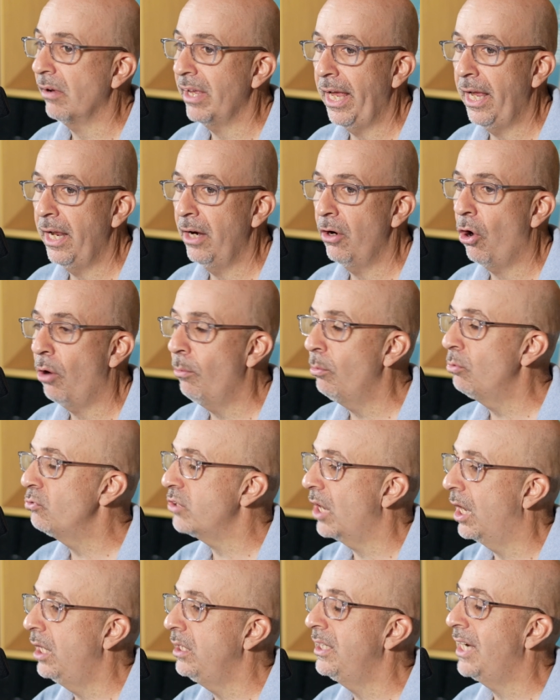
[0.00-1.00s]
and
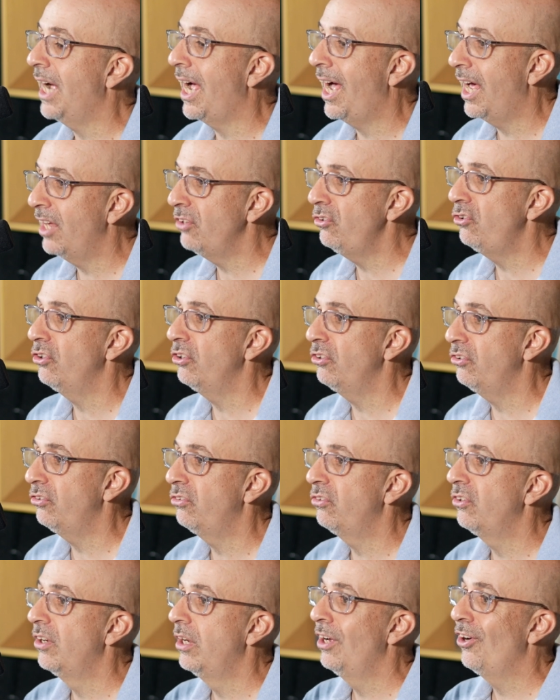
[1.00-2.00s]
almost
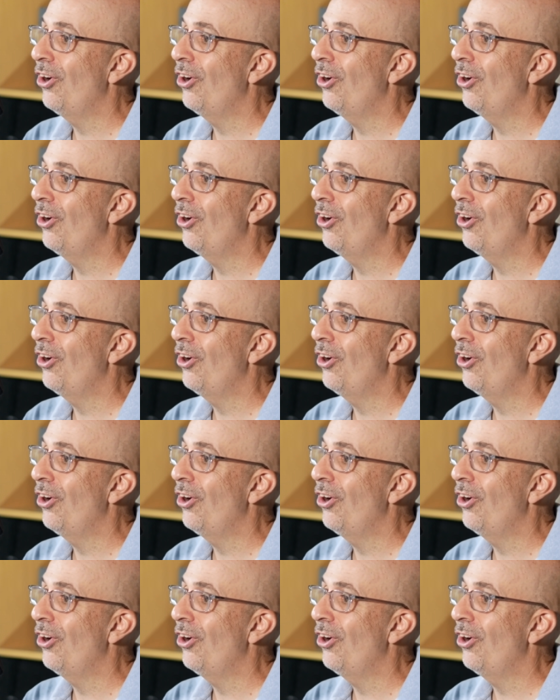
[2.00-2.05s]
unconscious